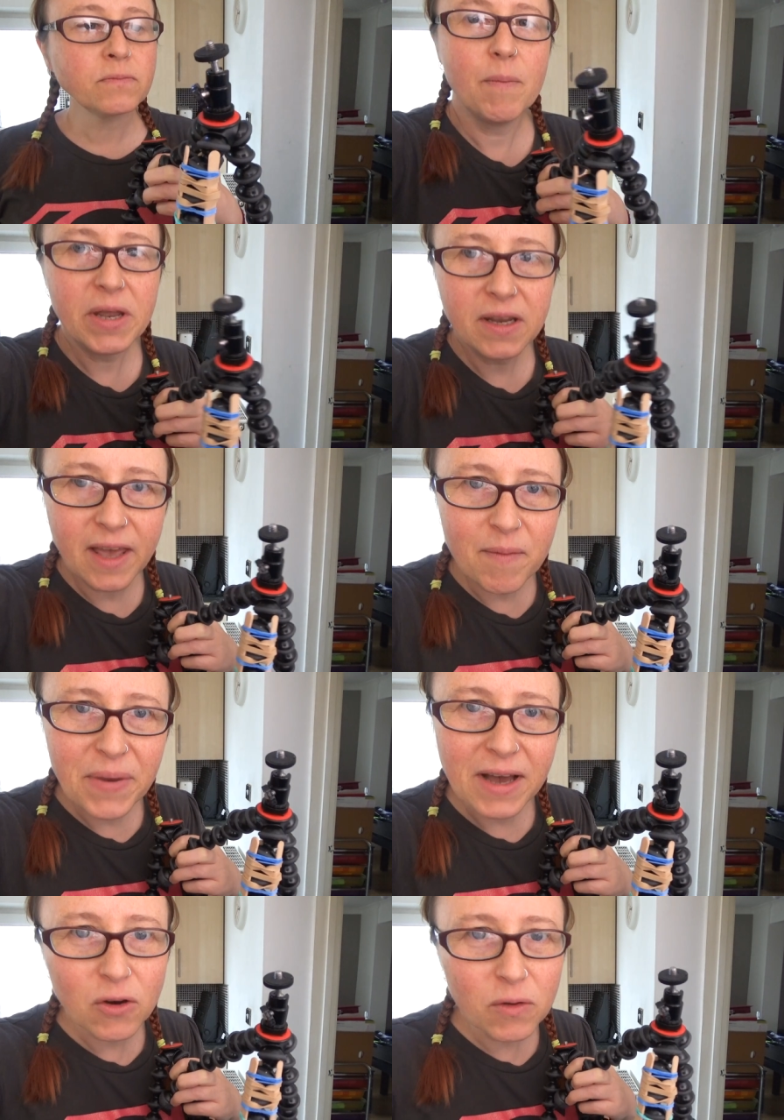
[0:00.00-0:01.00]
I better get
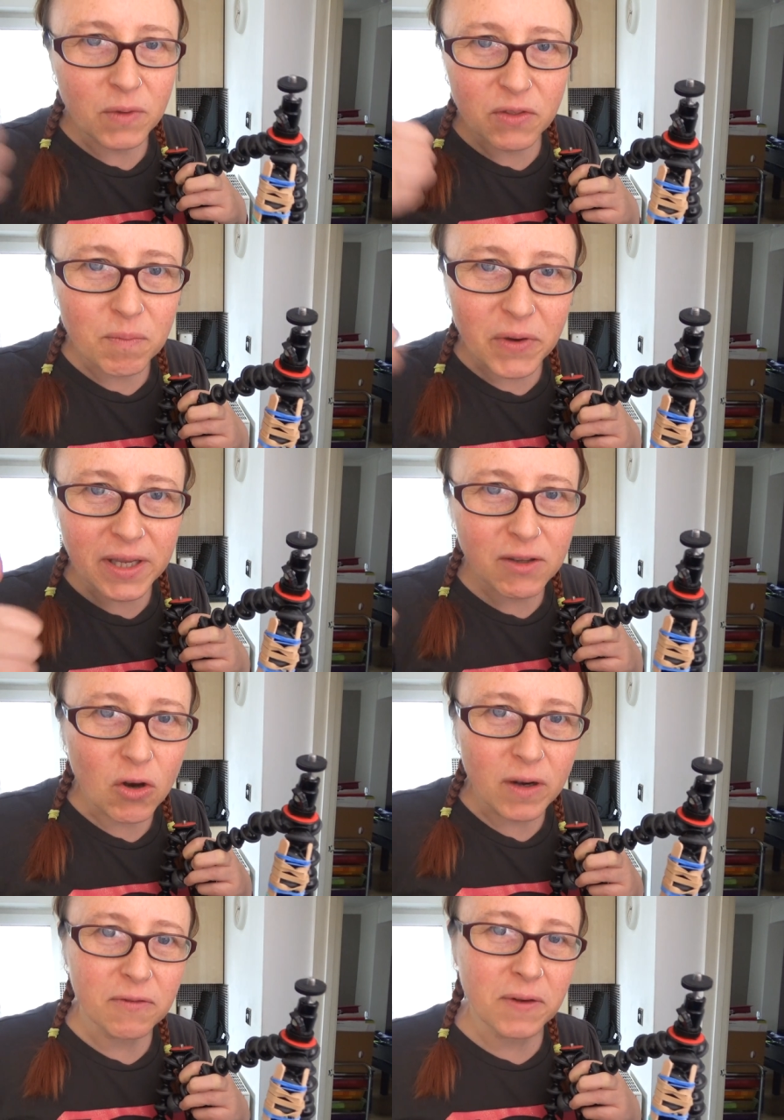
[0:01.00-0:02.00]
back on with my
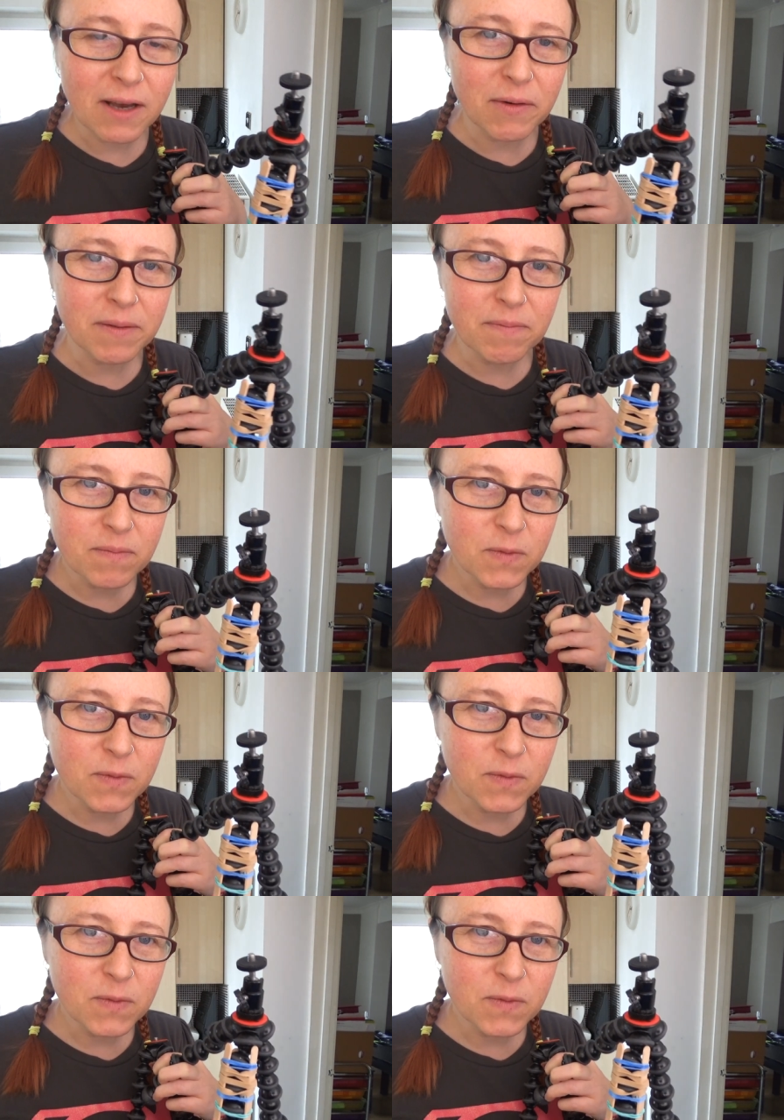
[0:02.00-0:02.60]
cauliflower